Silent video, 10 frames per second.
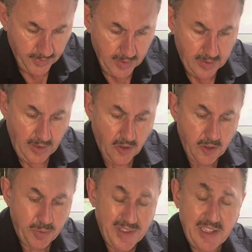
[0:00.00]
Now you could
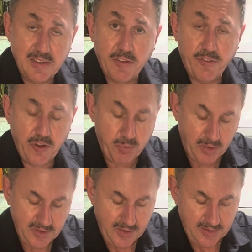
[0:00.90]
put these in the food
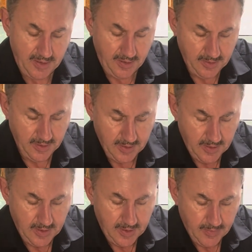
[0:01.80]
processor.
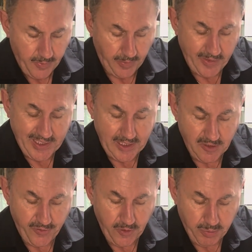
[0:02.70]
I'm not against
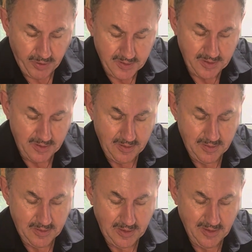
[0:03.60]
food
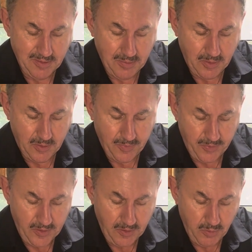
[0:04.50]
processors, it's just more,
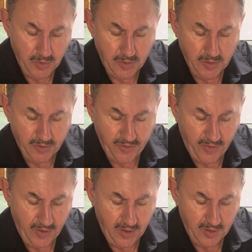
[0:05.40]
you wouldn't do it for very
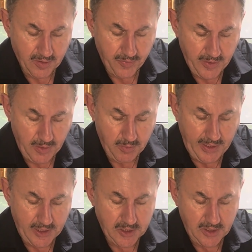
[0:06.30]
long. It would
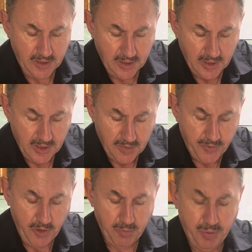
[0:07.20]
actually,
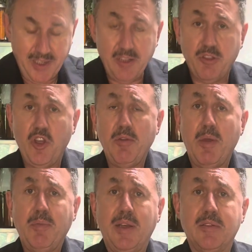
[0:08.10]
you would put it in
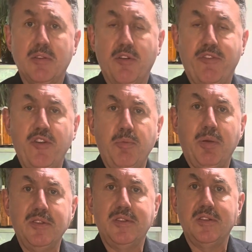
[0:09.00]
Thermomix or a food
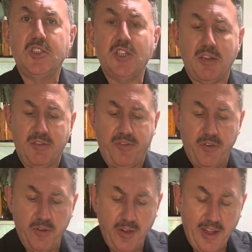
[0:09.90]
processor just
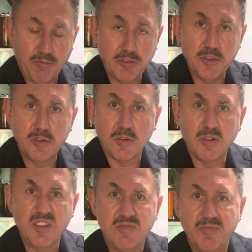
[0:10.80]
for a real good
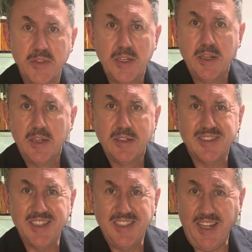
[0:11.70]
sort
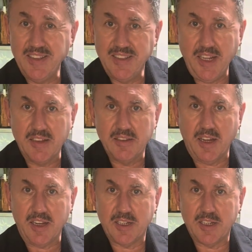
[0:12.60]
of 10 seconds, like